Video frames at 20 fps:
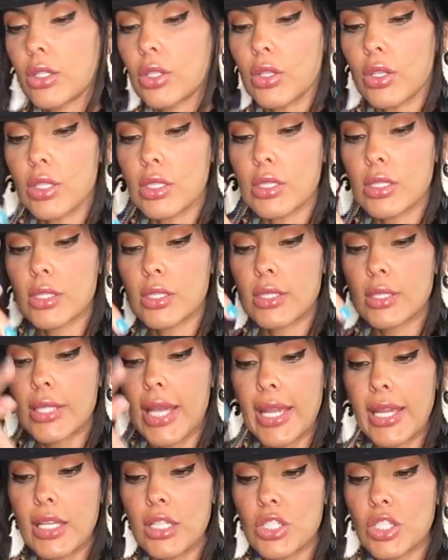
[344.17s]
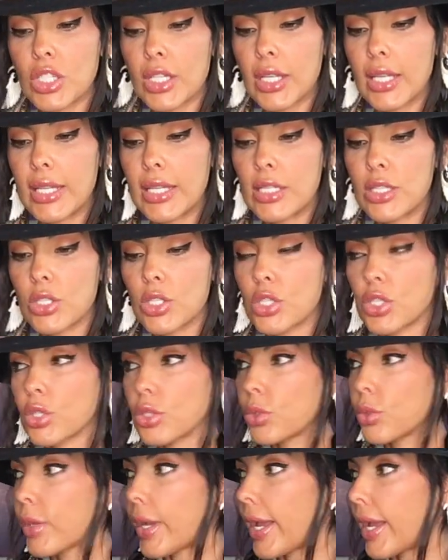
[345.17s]
your sage
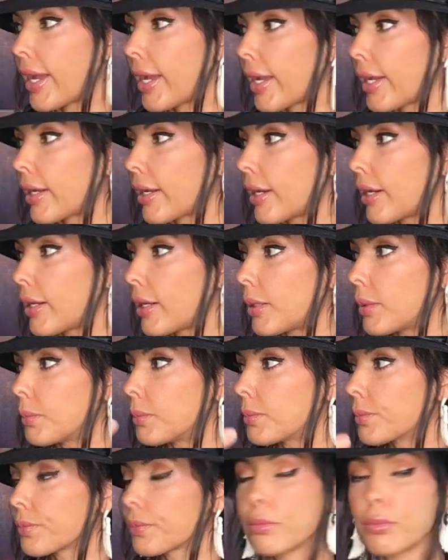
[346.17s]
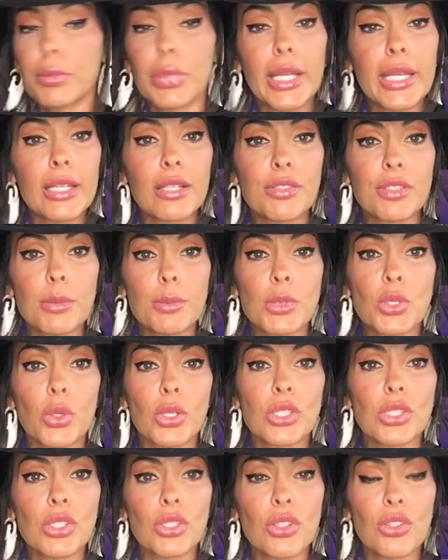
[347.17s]
into a plate of some
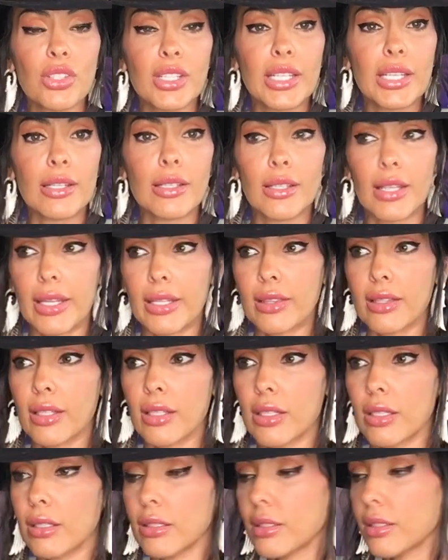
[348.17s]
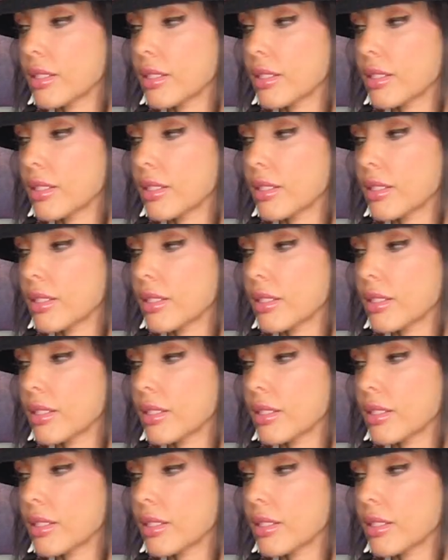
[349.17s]
sort so you don't get like the